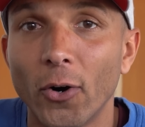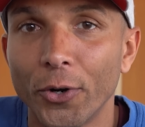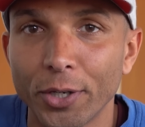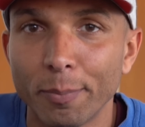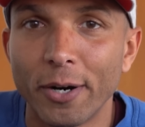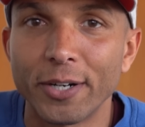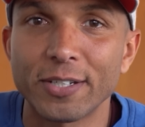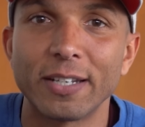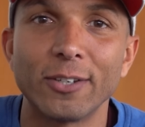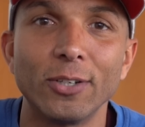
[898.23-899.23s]
all of the parts
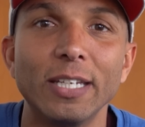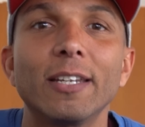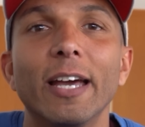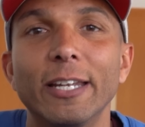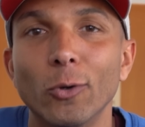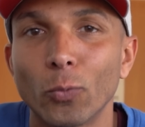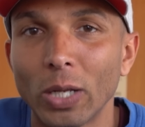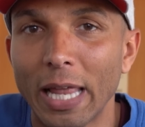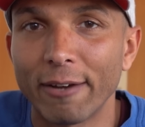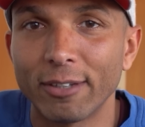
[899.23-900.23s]
that you need, and you
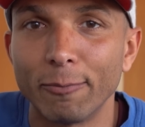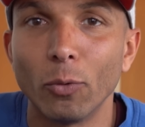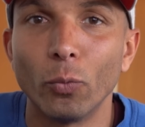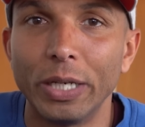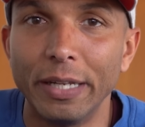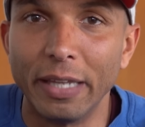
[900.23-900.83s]
will have them within